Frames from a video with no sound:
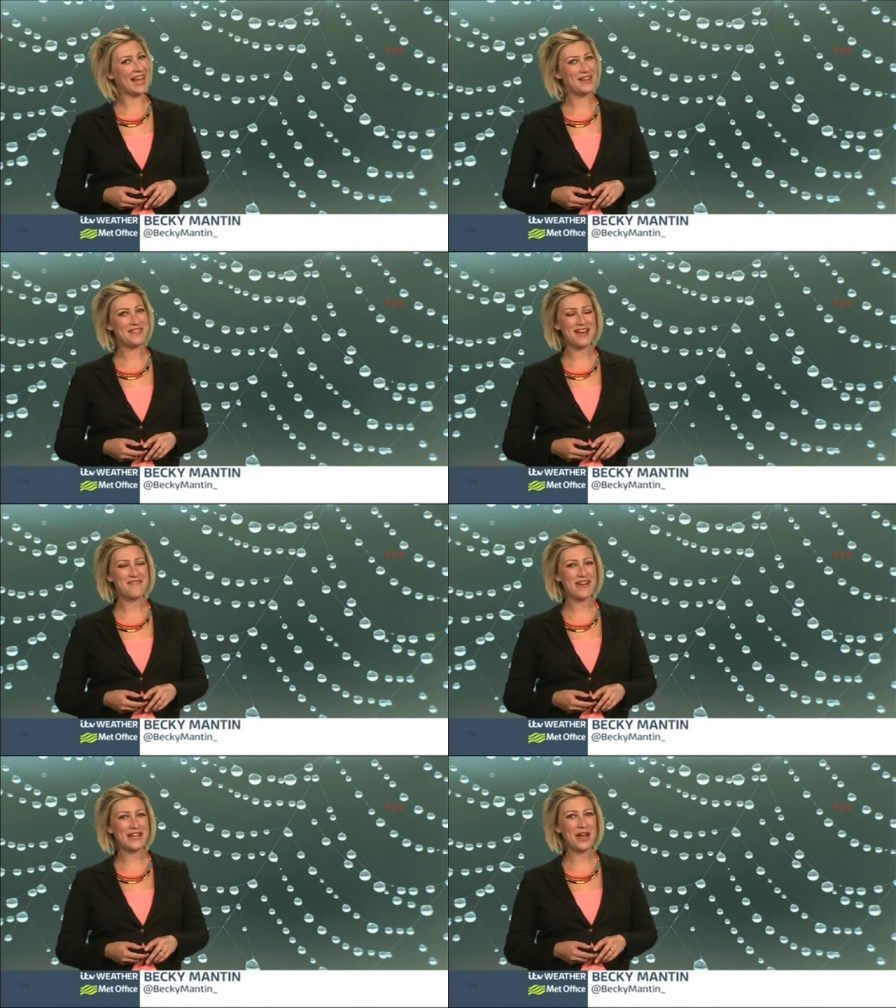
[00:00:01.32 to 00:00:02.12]
Hello
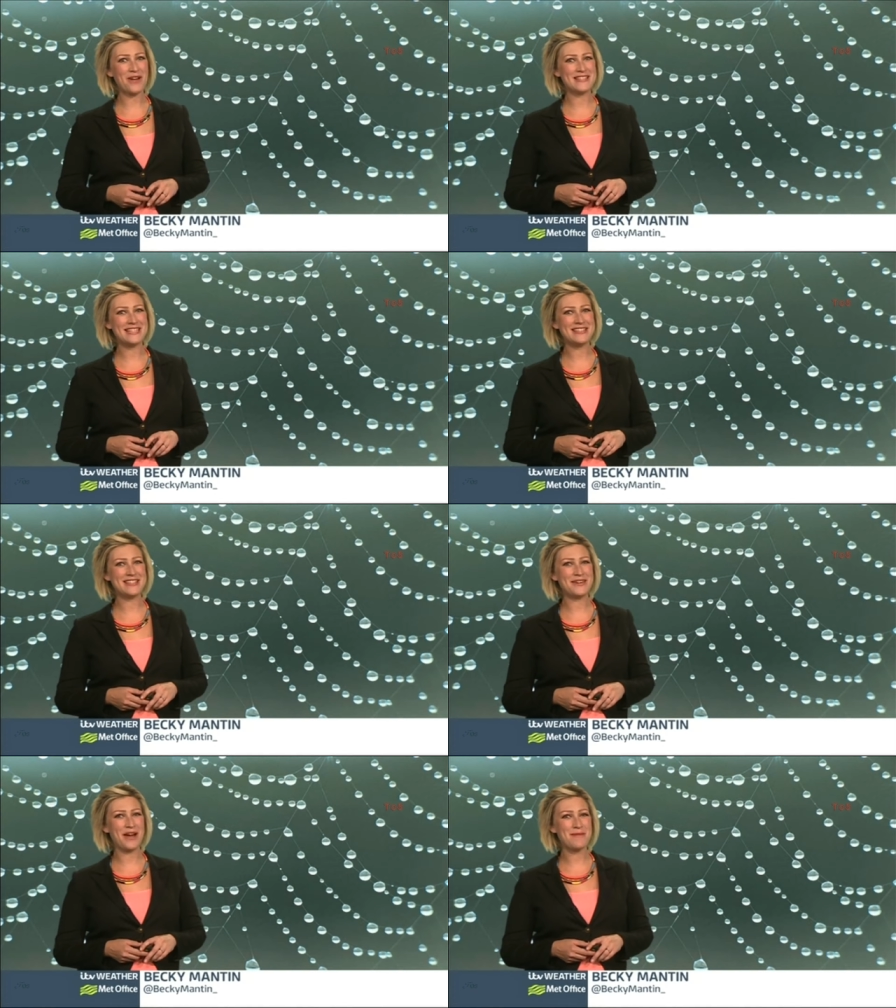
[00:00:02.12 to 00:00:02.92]
there. Very good
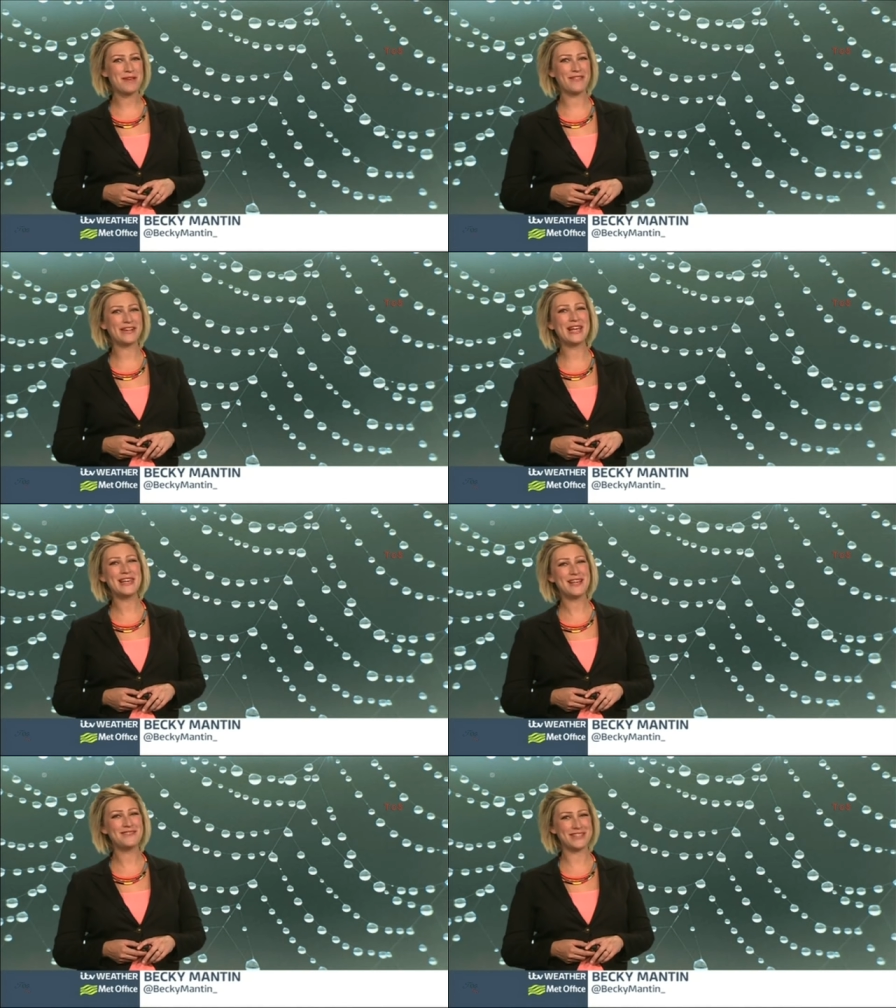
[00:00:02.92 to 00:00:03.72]
afternoon to you. I hope you're having a
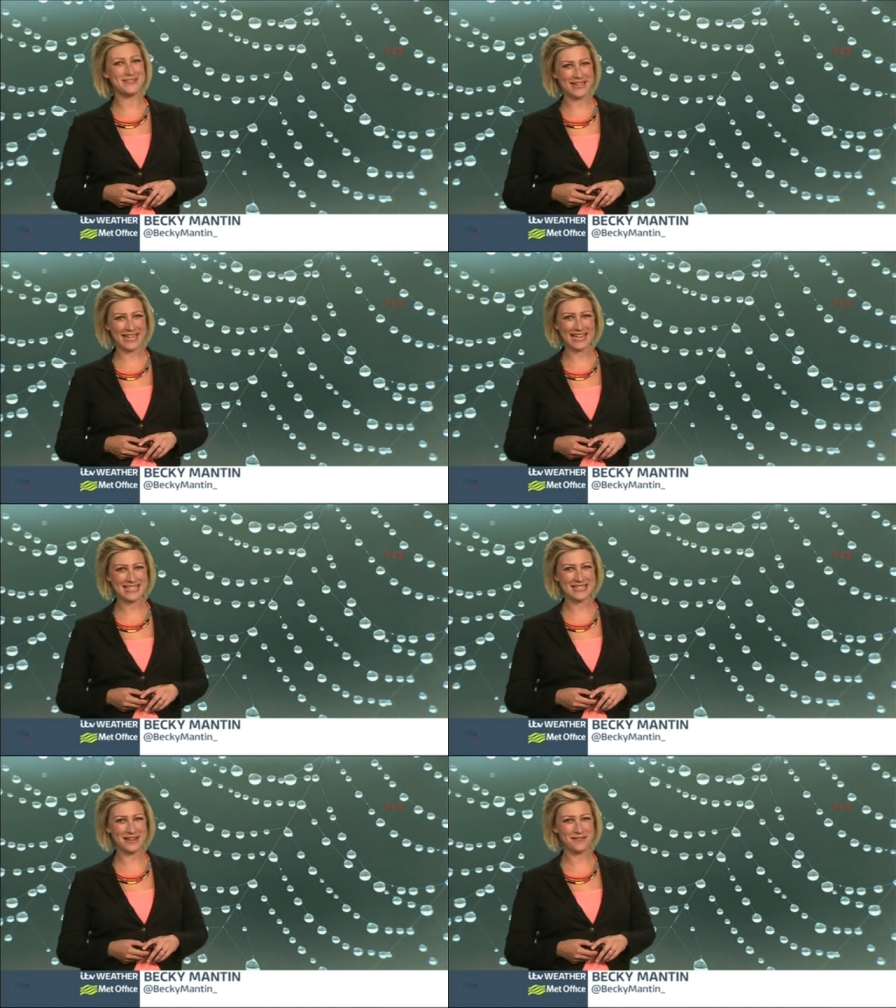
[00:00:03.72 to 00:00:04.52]
lovely
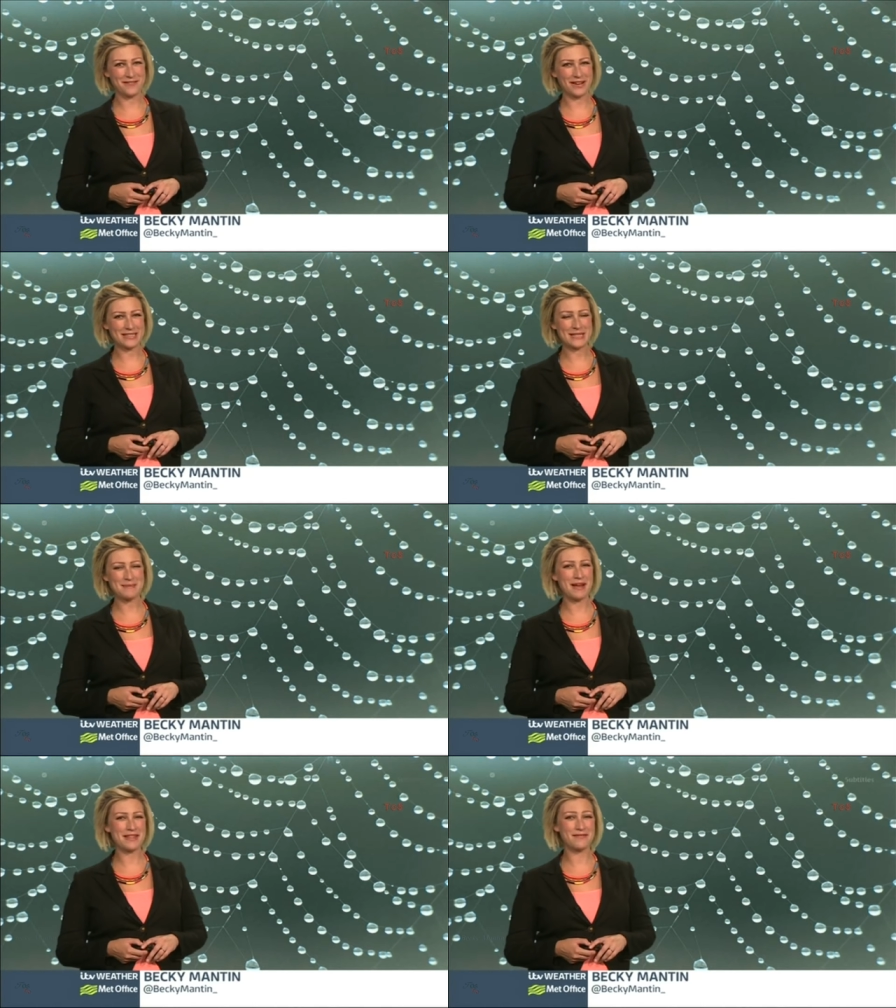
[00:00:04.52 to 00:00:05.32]
weekend so far,
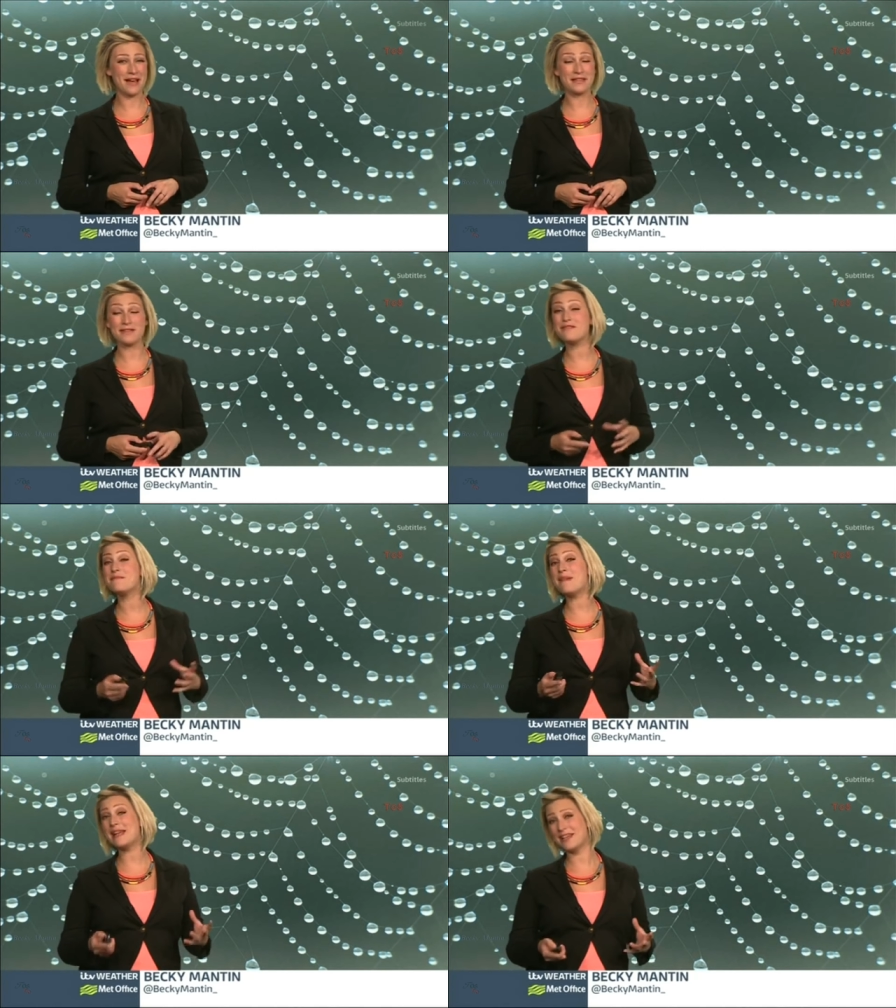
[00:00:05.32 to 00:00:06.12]
despite the fact that
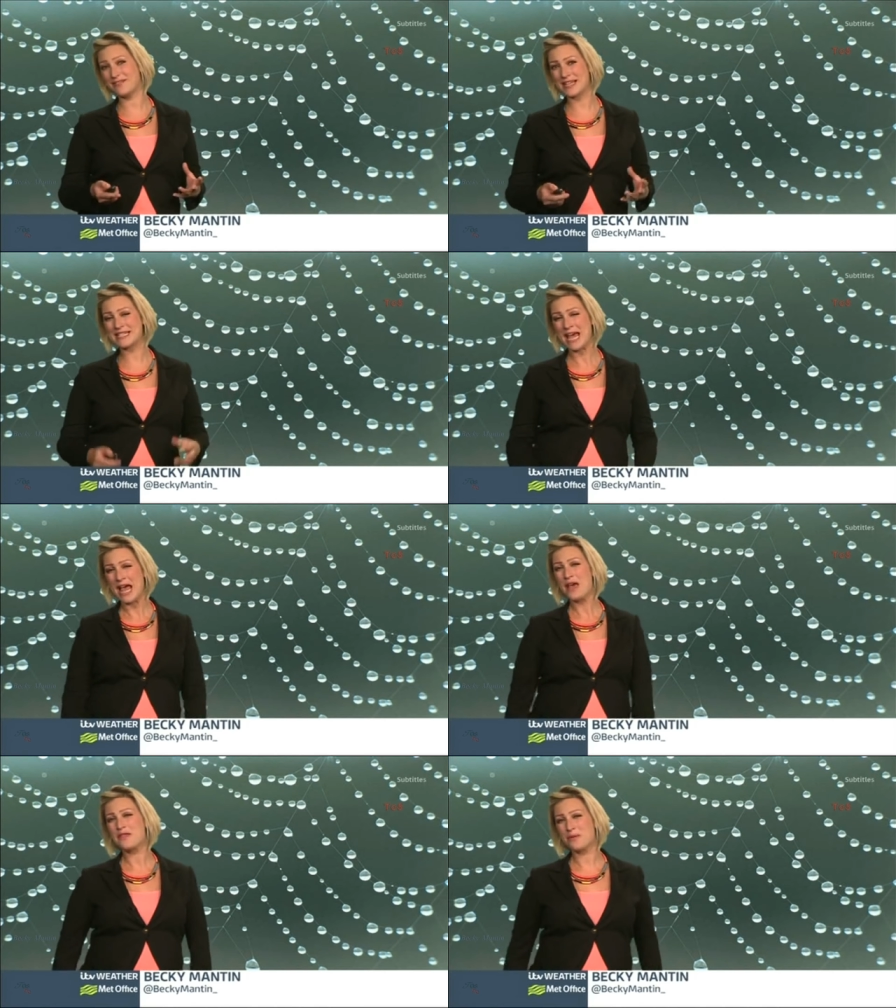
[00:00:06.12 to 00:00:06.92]
for many of us,
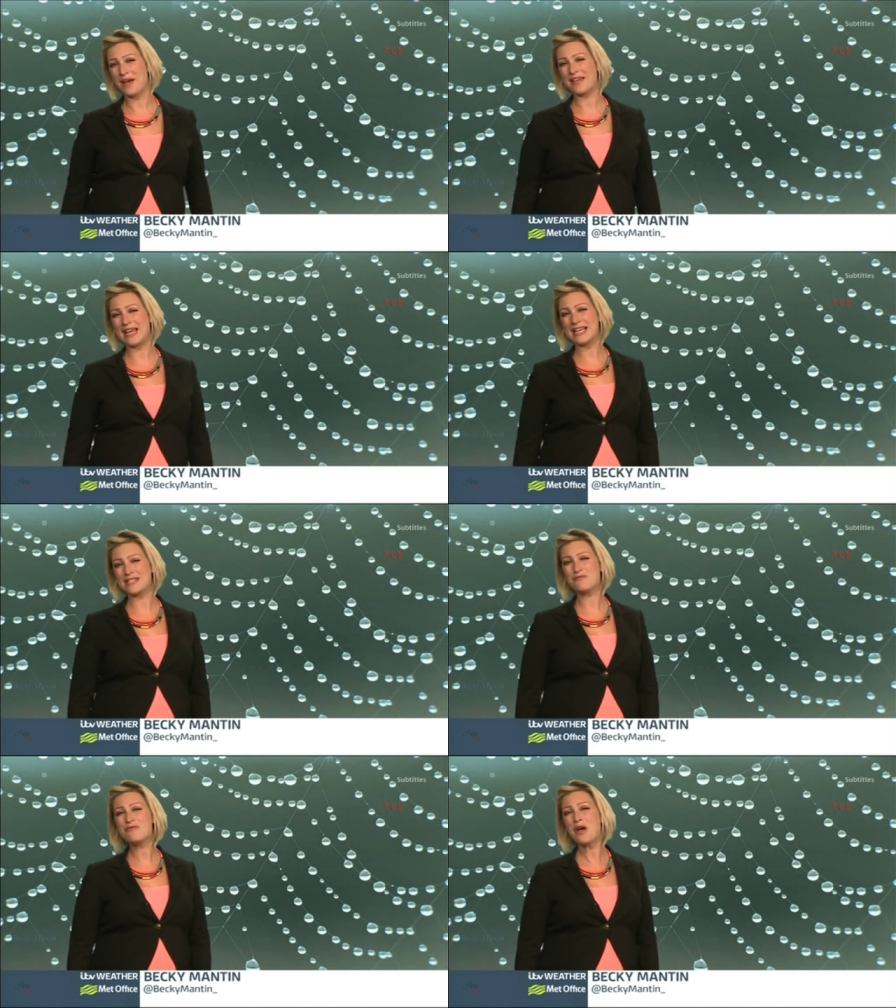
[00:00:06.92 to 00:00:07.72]
the weather
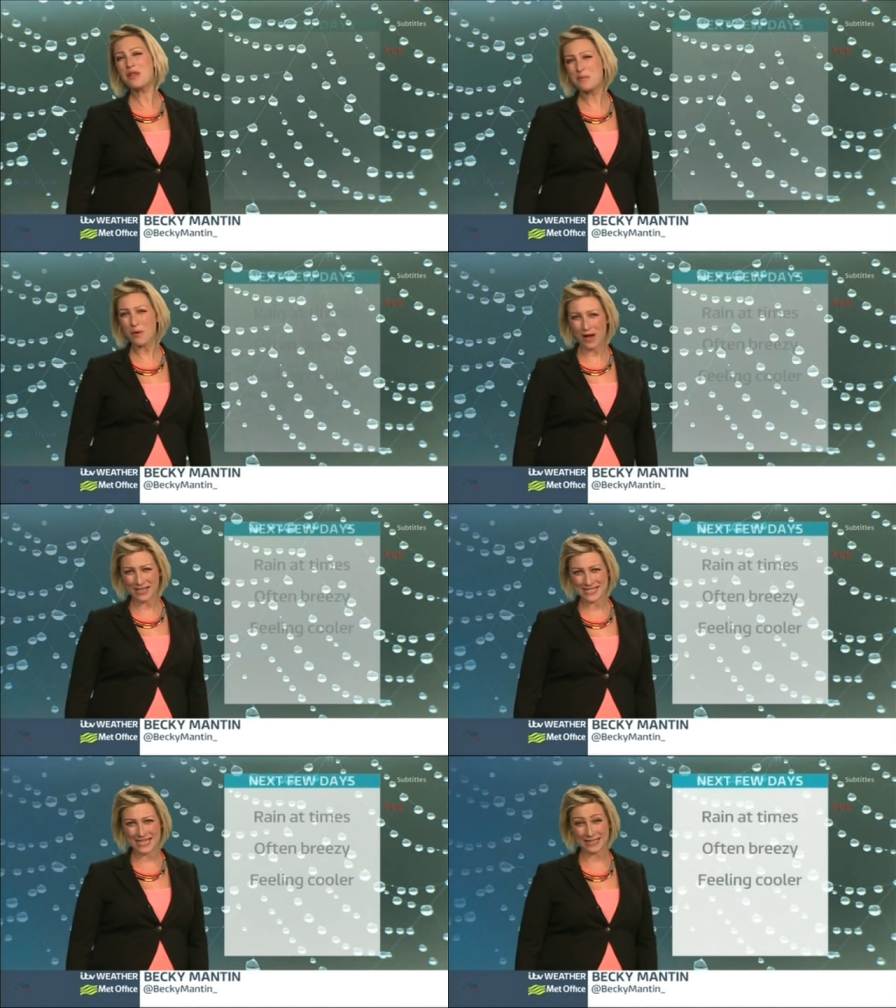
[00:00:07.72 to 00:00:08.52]
is rather more
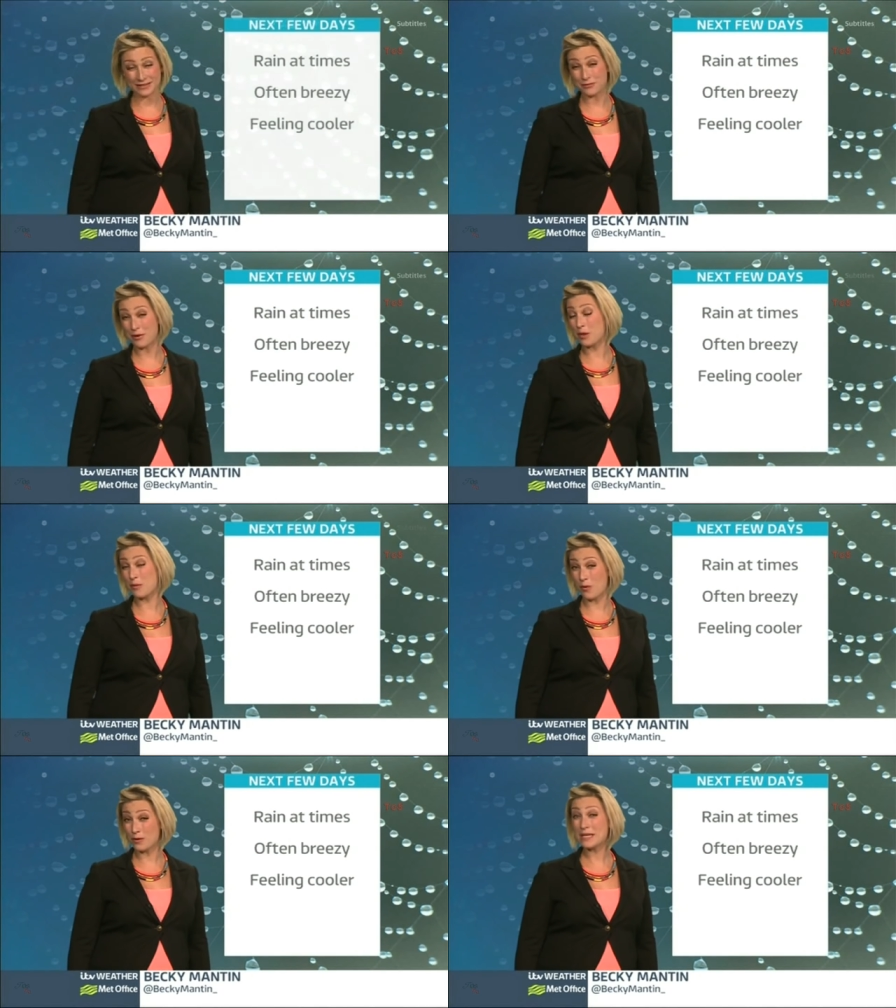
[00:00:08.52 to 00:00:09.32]
unsettled and rather
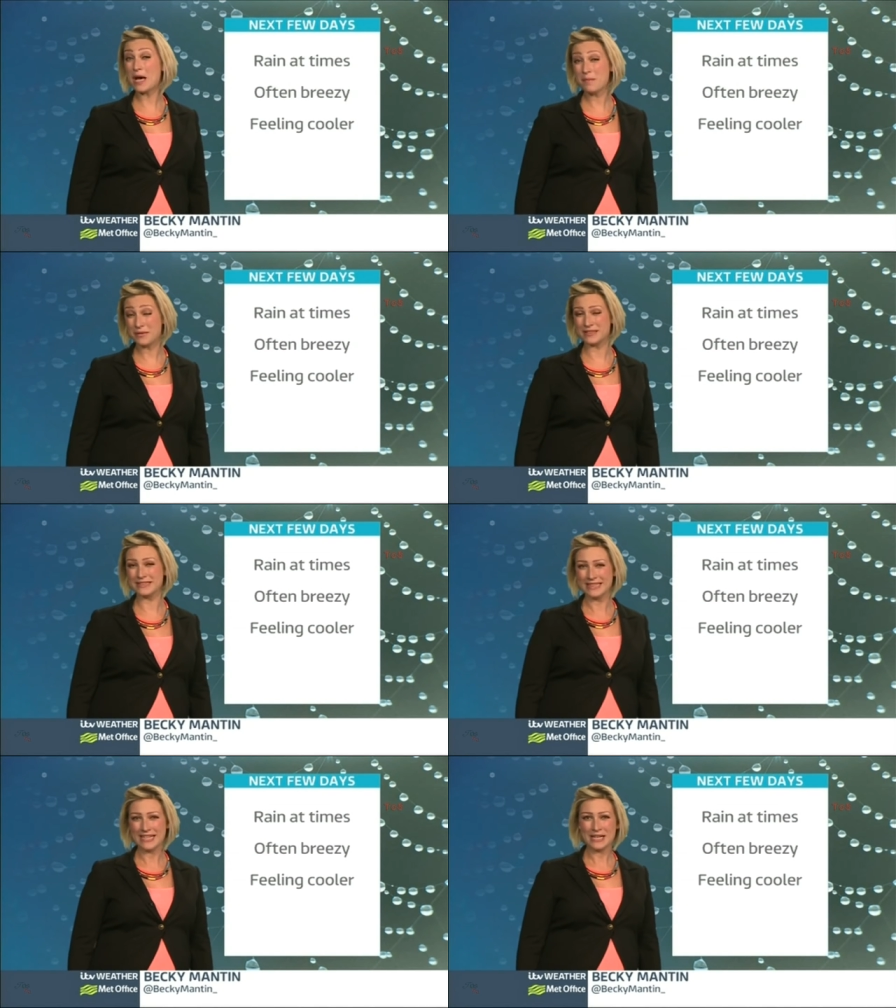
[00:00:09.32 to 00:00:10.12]
more autumnal